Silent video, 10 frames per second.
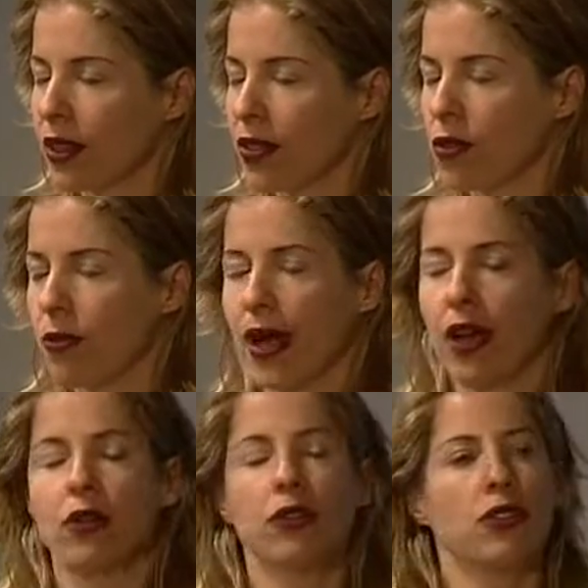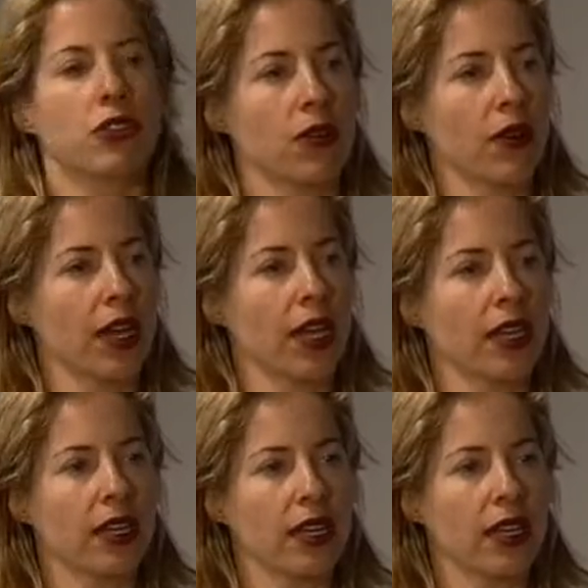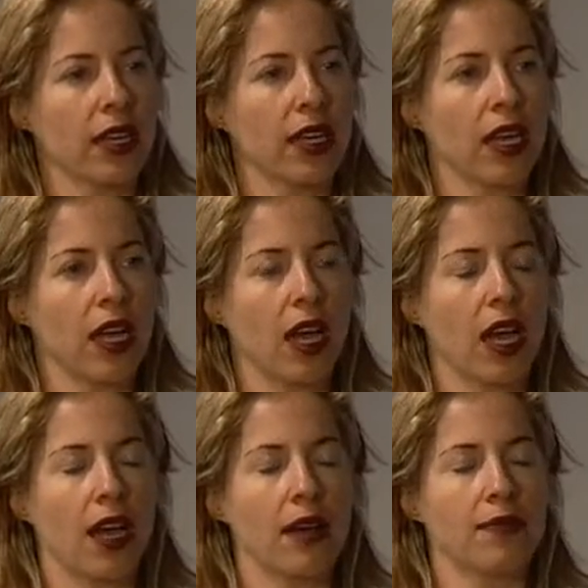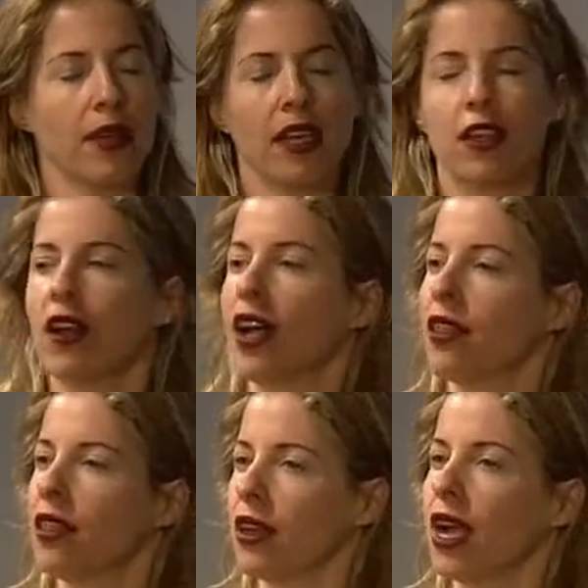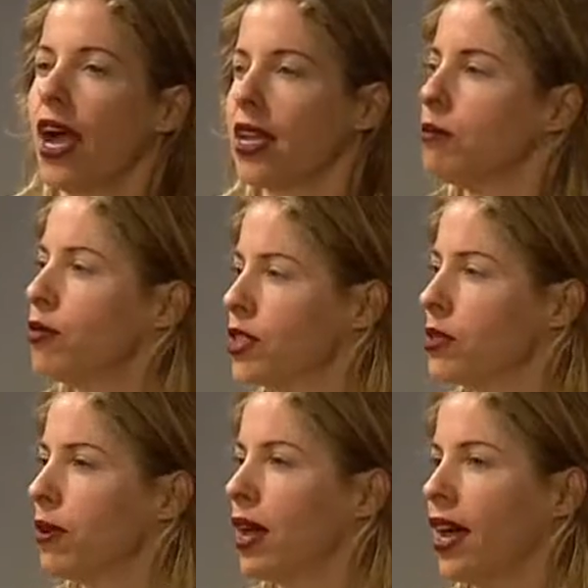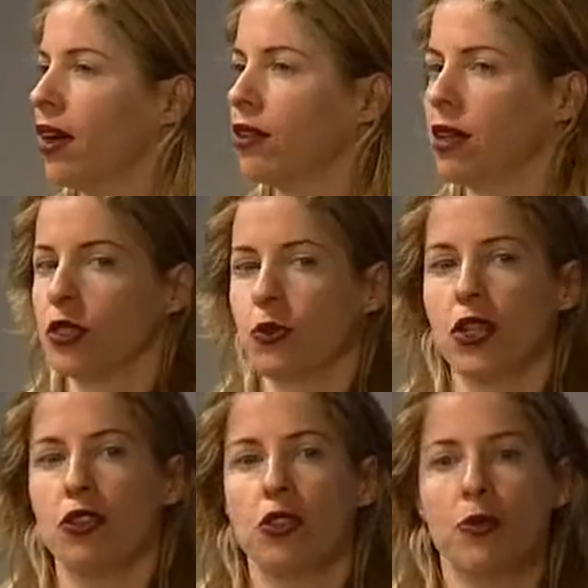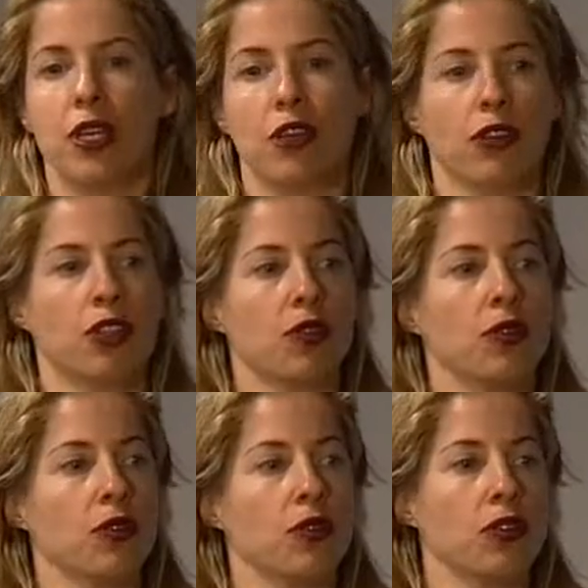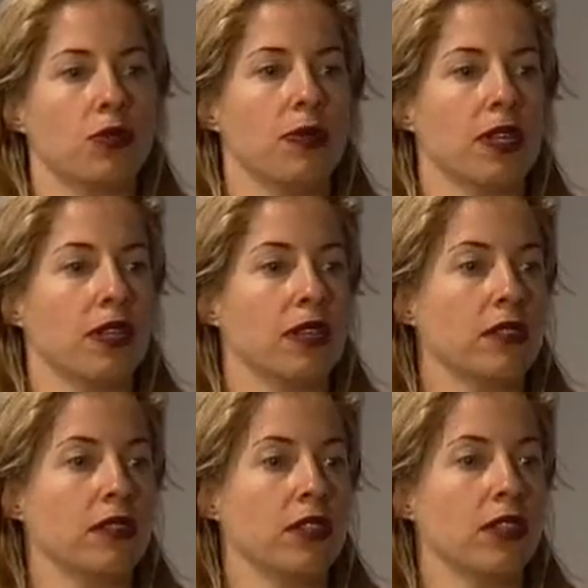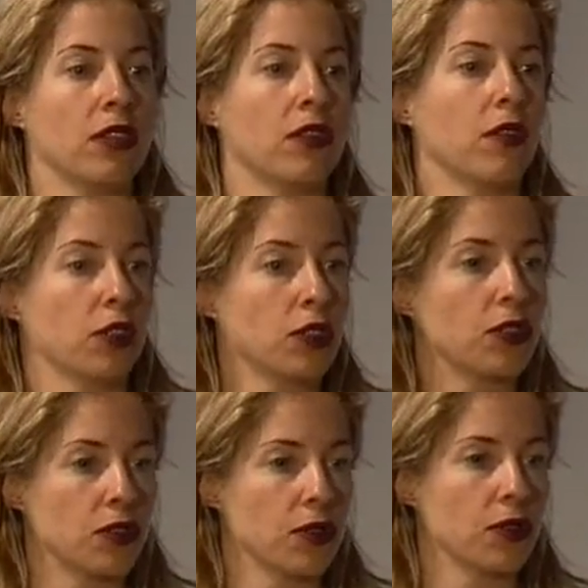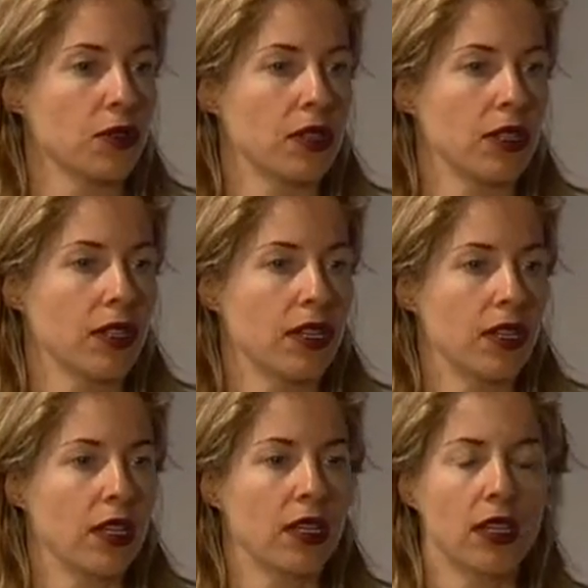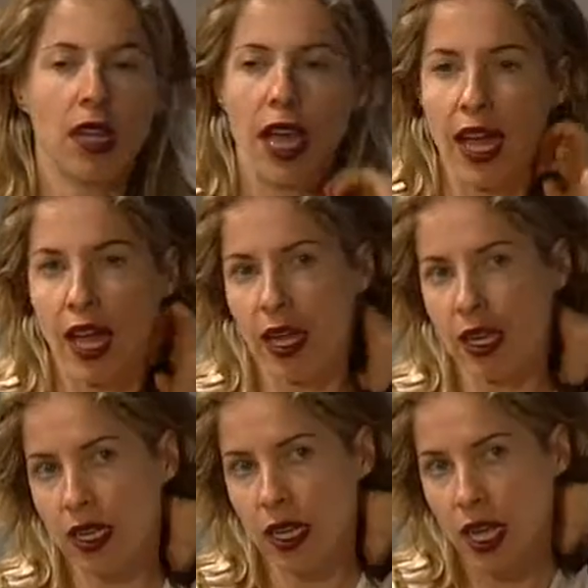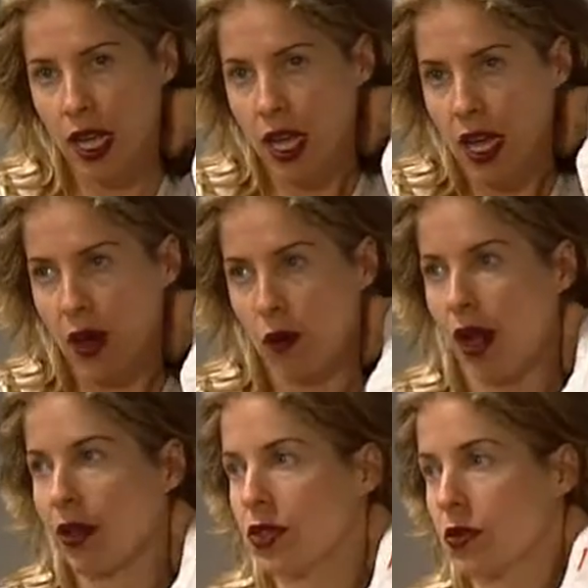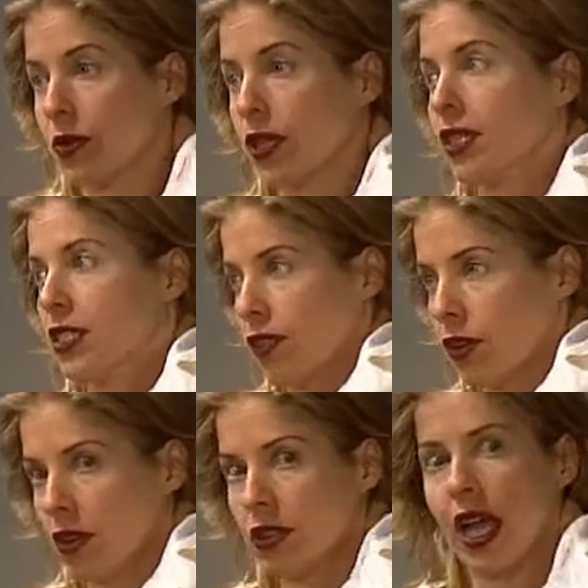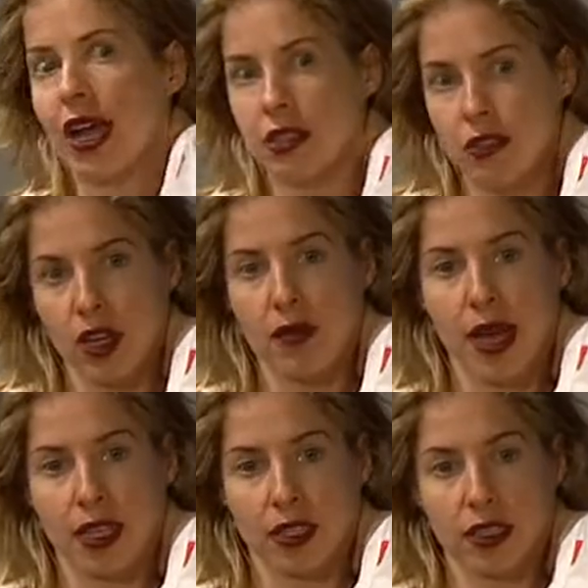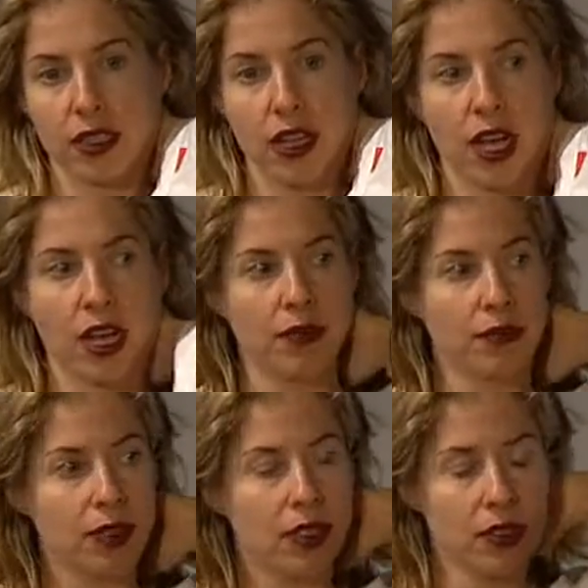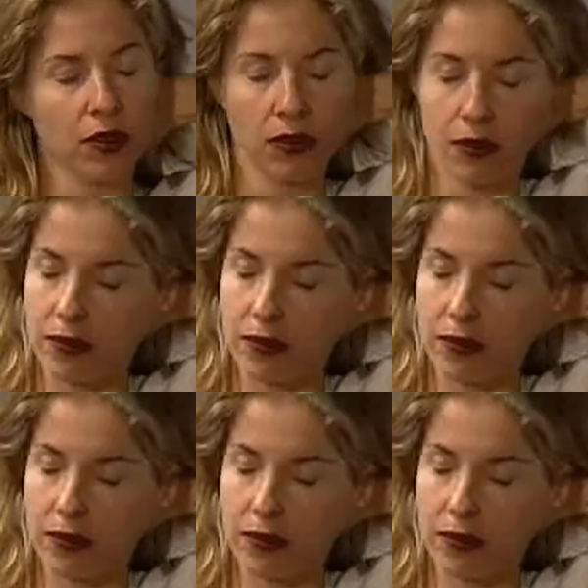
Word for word: through my own story, um, you know, I, the guiding principle I held that was when you speak your truth, you speak to the universal truth. And while it was really difficult, as you can imagine, um, to